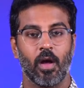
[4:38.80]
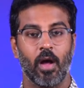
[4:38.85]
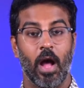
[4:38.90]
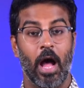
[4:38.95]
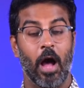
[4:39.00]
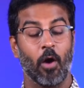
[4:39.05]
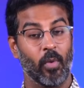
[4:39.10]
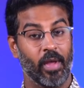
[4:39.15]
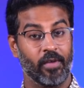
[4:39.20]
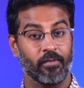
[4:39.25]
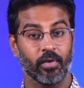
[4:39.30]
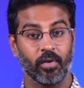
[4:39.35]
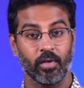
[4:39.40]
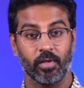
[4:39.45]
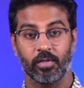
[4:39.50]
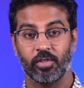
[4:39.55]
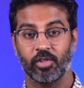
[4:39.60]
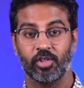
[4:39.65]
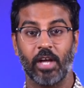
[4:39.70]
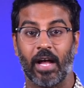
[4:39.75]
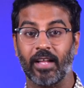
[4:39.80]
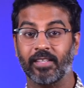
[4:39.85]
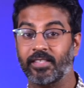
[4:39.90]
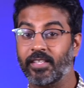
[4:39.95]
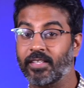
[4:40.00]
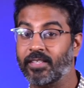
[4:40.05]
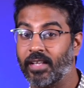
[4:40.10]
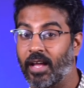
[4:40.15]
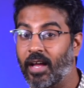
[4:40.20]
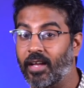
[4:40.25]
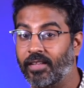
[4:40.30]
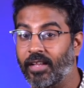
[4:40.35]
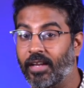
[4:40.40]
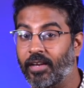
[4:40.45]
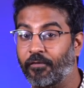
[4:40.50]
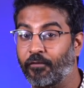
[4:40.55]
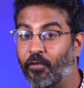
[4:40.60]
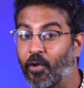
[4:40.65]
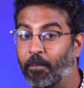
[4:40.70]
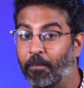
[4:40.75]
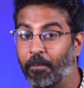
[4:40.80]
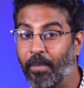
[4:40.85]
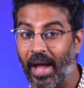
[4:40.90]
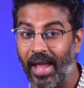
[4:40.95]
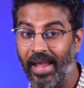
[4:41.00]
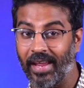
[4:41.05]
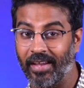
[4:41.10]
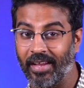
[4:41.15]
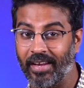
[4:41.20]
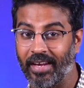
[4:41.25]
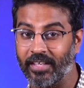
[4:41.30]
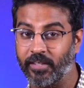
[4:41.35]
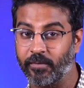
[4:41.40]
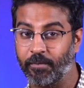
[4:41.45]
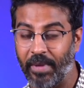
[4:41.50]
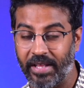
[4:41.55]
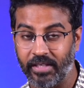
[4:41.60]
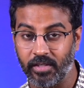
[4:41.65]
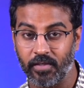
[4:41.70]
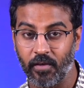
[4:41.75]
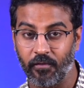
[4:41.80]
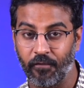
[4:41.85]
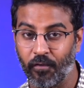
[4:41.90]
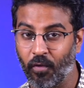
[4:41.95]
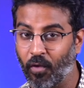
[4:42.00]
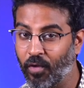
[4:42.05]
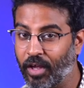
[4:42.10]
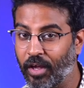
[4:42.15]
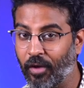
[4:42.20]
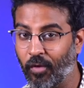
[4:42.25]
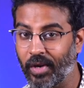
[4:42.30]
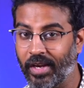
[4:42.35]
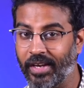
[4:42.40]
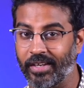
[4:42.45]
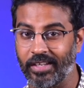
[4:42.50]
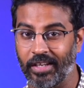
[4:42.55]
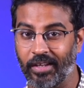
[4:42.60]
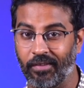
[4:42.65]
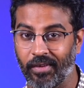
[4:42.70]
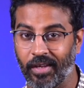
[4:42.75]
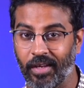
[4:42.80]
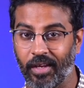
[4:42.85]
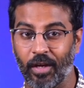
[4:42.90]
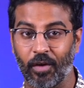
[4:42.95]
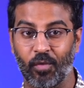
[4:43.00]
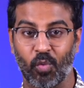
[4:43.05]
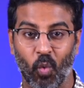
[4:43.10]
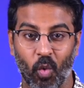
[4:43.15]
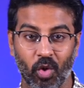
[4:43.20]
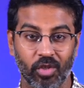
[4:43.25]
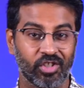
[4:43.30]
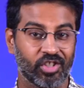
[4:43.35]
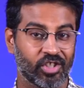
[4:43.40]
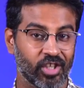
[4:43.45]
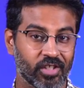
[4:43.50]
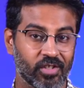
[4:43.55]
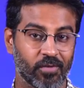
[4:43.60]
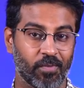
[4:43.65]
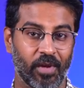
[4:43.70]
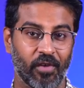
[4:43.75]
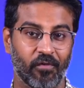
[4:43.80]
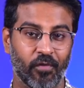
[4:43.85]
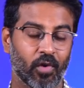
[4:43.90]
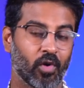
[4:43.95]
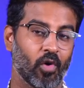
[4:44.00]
However, chances are that if you're buying an expensive 4K OLED TV, it won't just be for